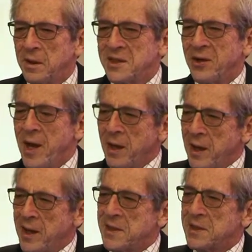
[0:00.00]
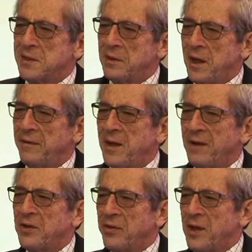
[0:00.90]
So allies, you
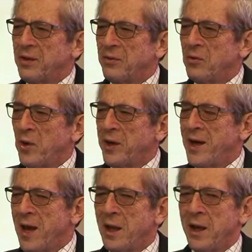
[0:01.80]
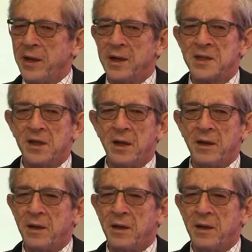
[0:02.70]
have to think through what an ally is.